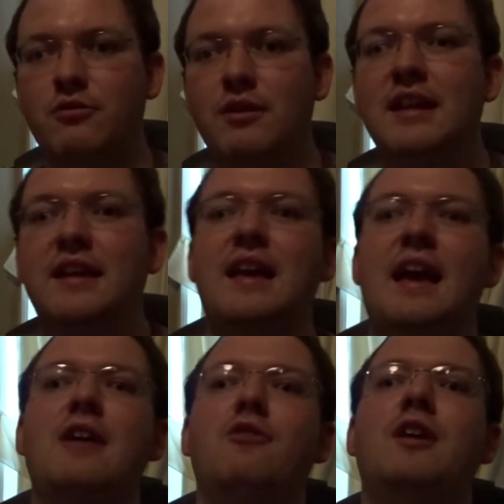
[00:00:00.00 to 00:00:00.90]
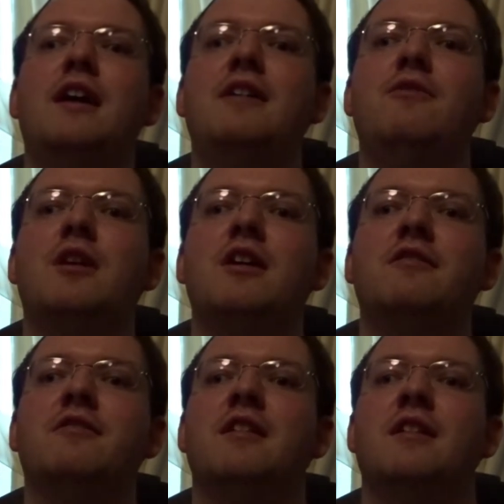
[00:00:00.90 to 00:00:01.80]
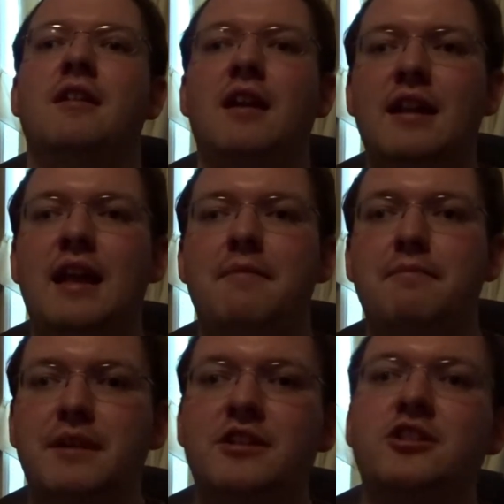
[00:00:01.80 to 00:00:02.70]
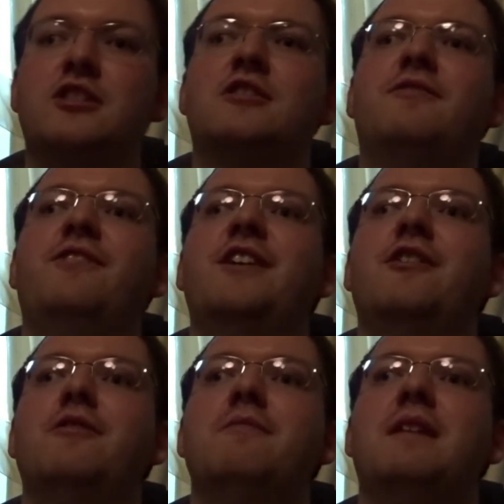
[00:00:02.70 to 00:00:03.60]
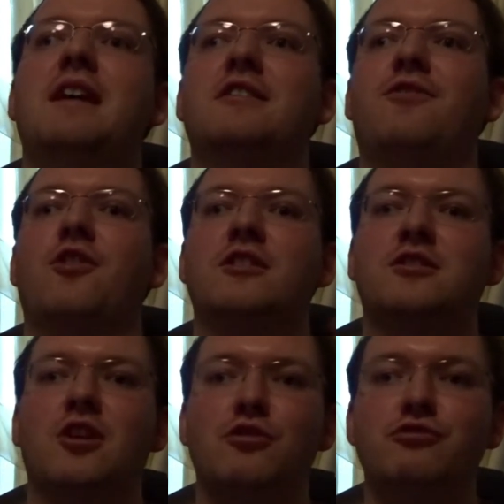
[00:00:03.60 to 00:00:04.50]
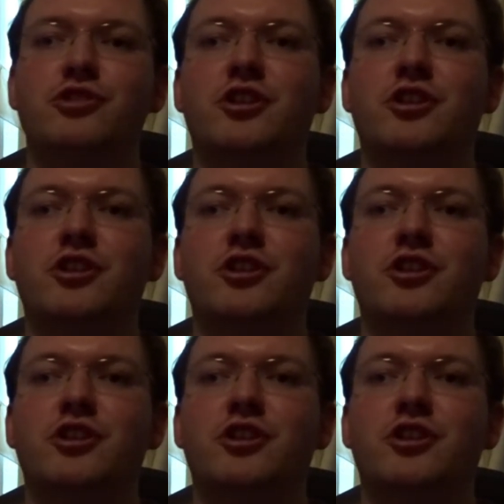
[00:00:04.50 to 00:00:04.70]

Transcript: Queen of Katwe, well, an ambitious film as far as culture